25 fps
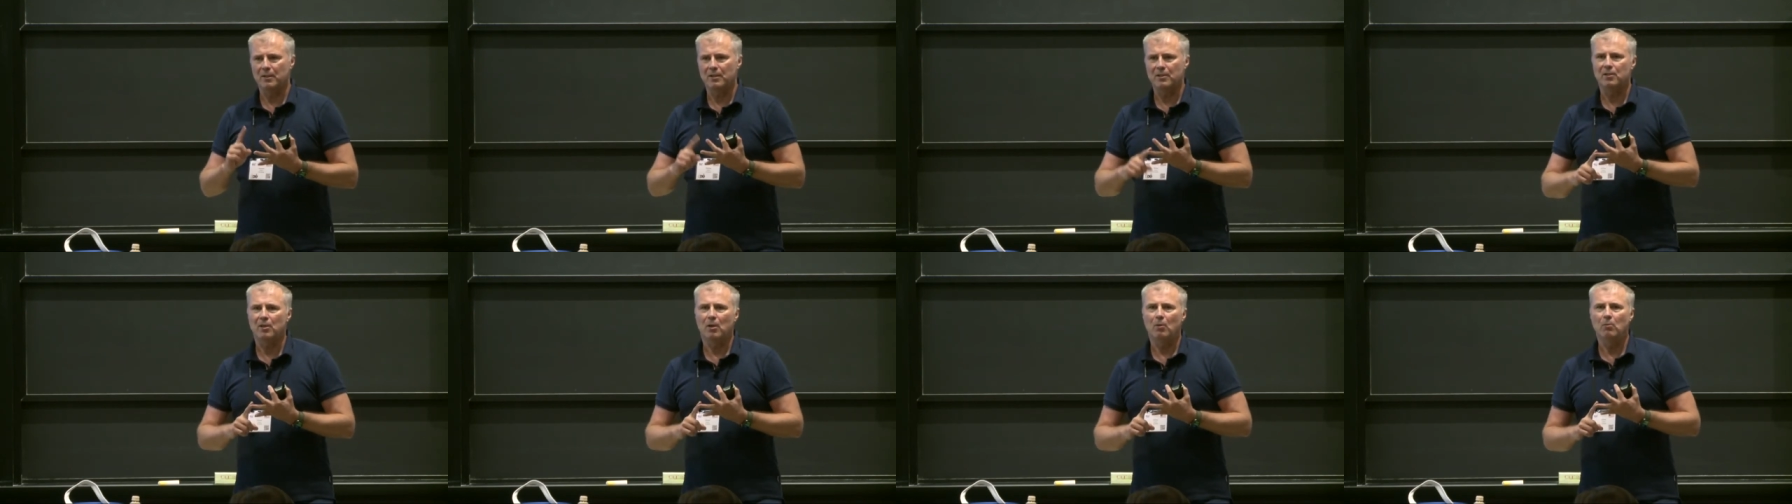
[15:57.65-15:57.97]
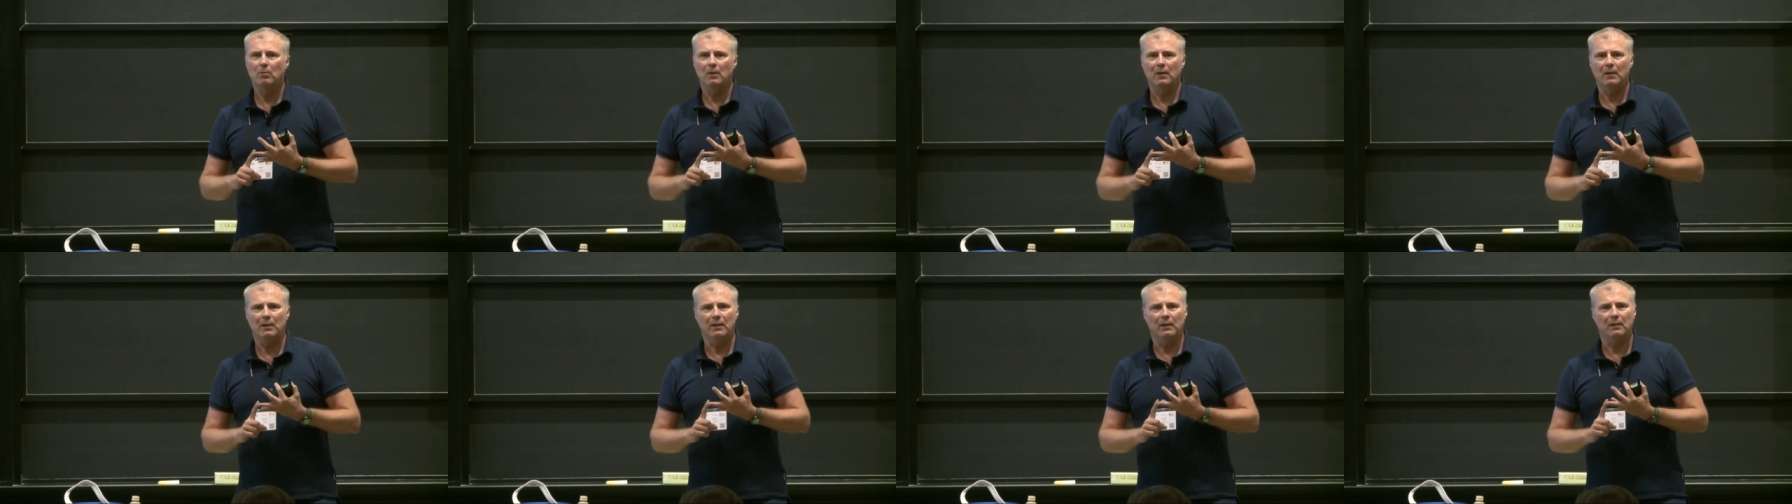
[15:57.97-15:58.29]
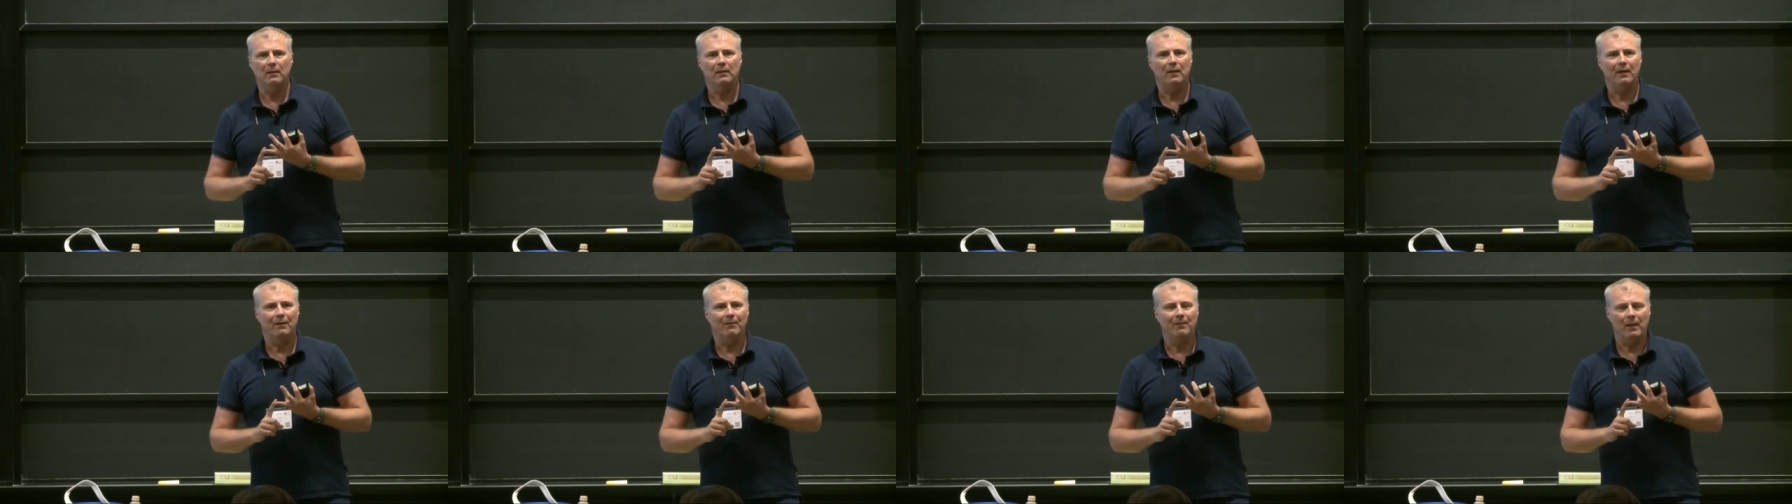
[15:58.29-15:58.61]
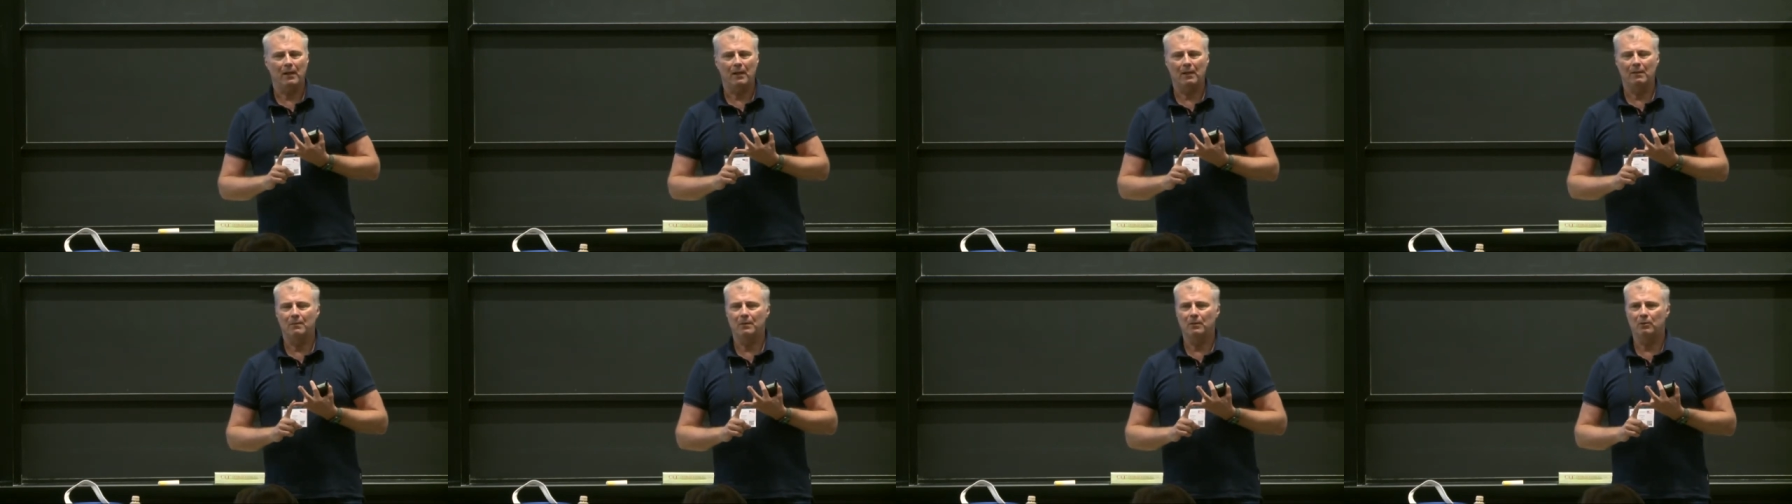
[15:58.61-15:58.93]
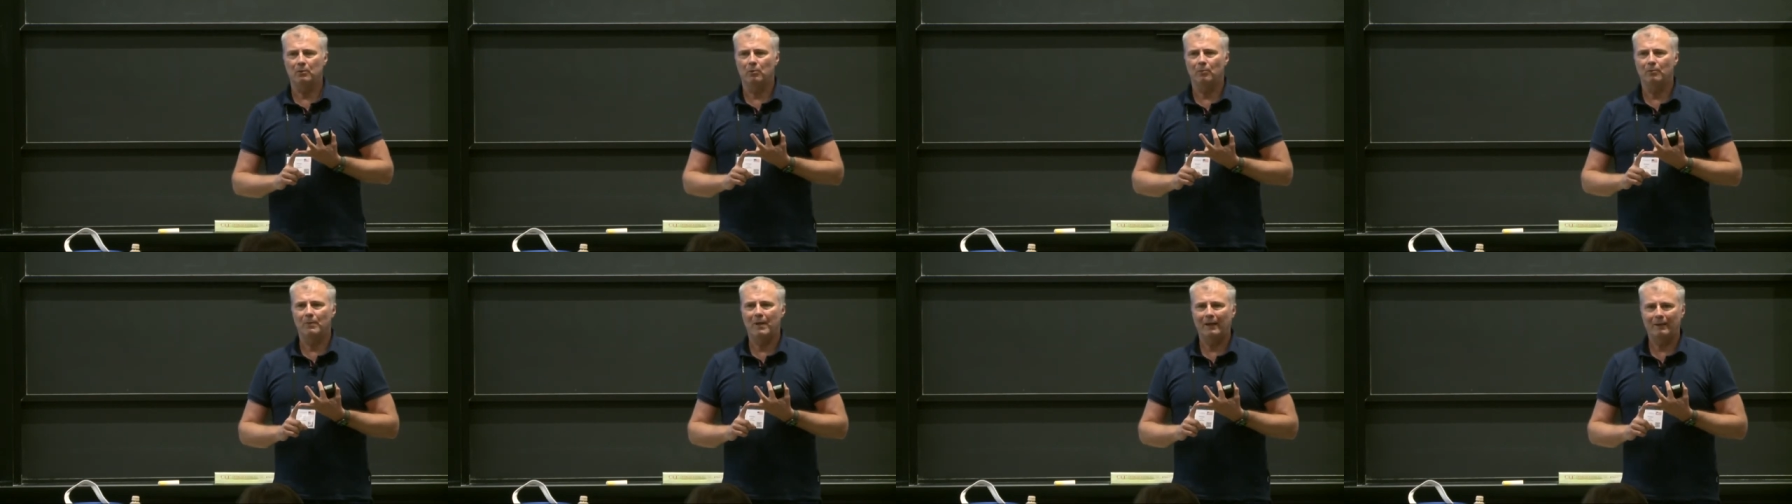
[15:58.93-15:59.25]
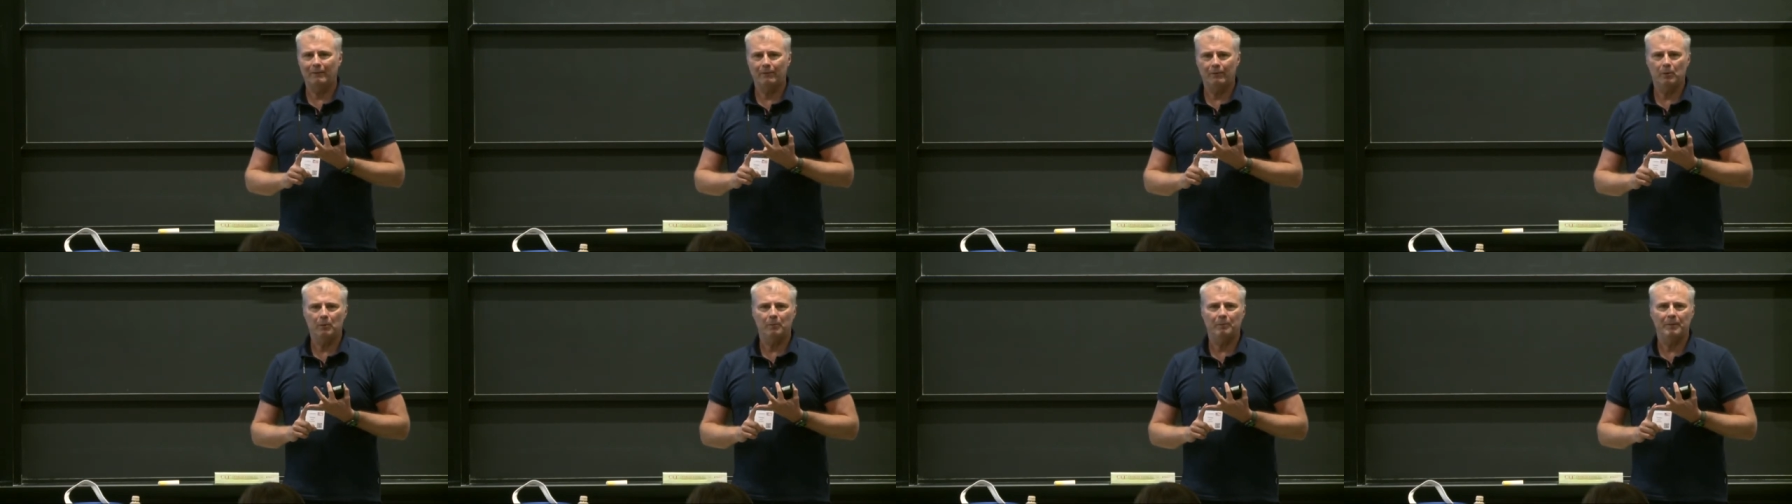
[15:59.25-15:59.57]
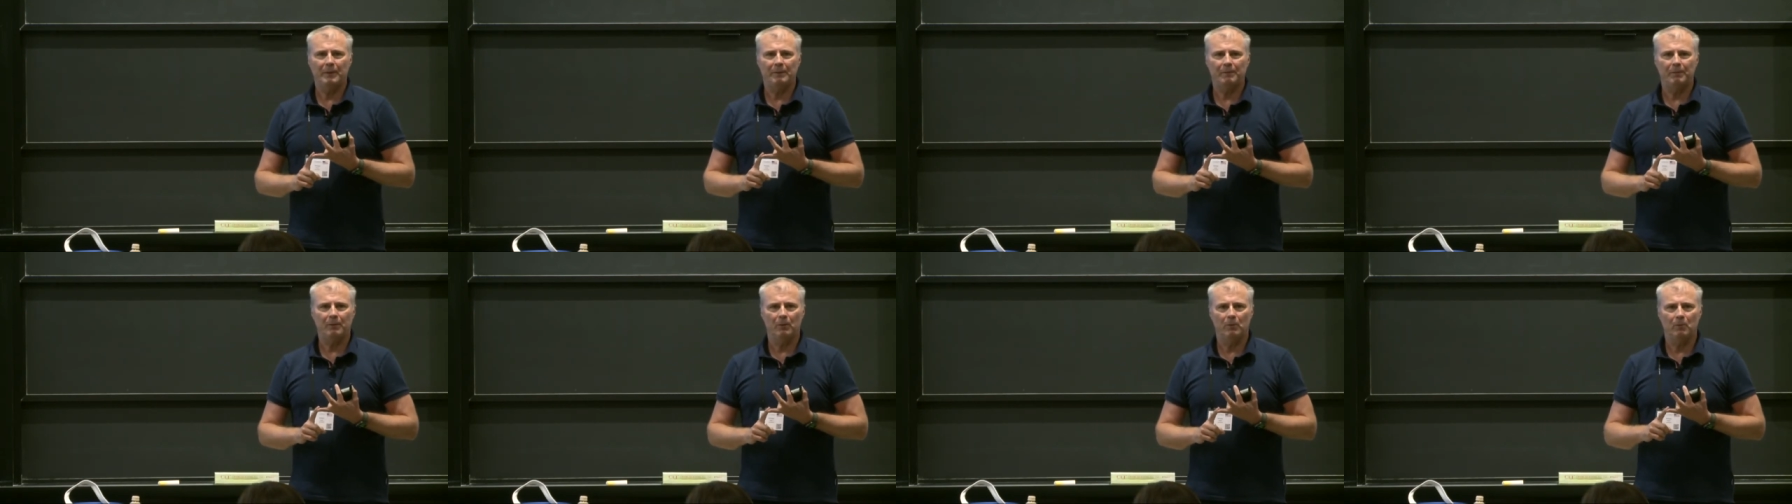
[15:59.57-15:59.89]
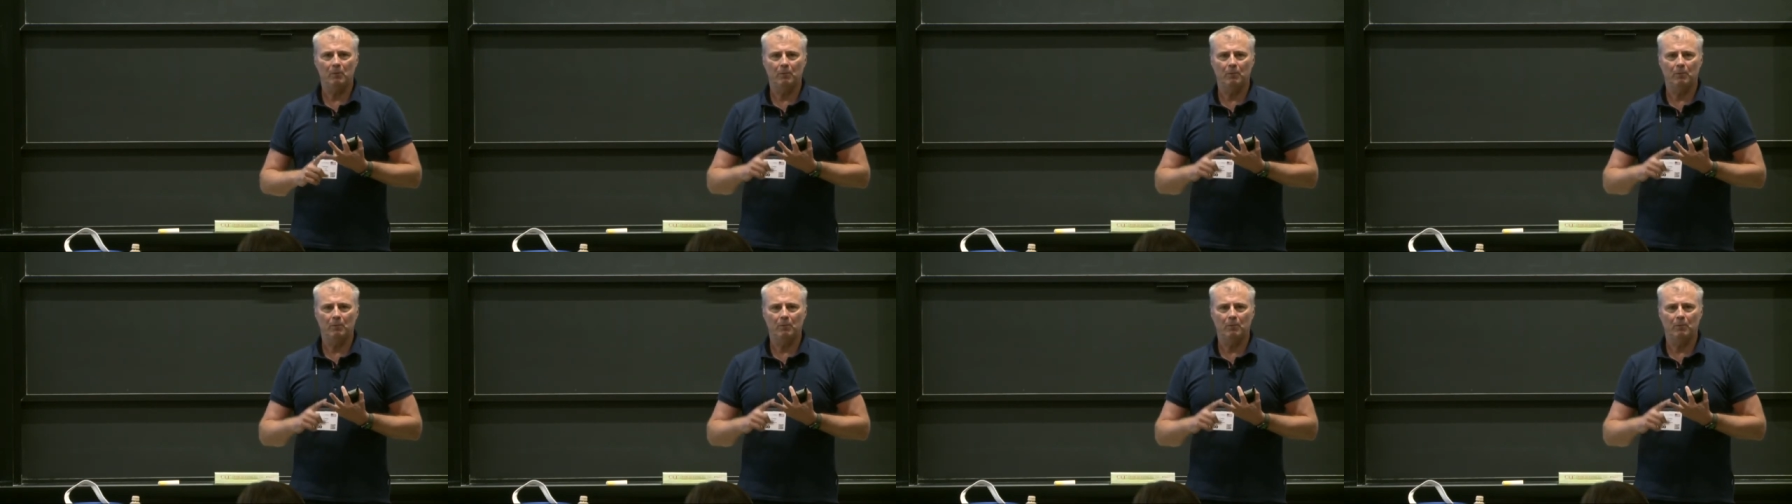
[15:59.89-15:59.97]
it's only available to very few people